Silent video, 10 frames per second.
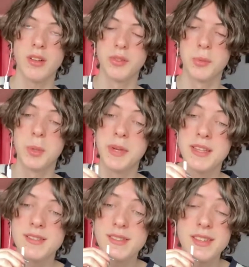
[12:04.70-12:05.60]

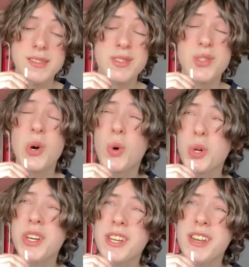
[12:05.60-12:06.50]
Romance. It's so
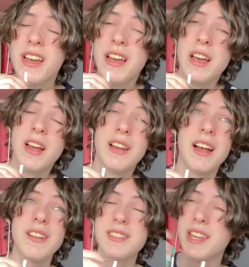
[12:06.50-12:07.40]
good.
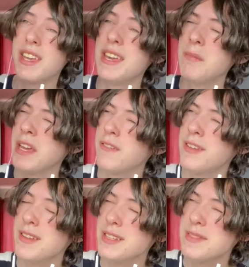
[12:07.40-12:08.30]
I was like in my
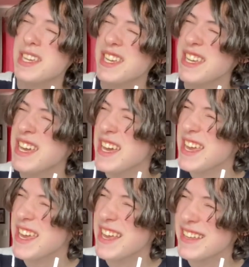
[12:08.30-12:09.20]
feels. I was like,
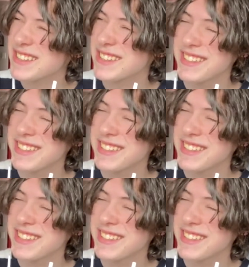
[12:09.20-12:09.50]
yes.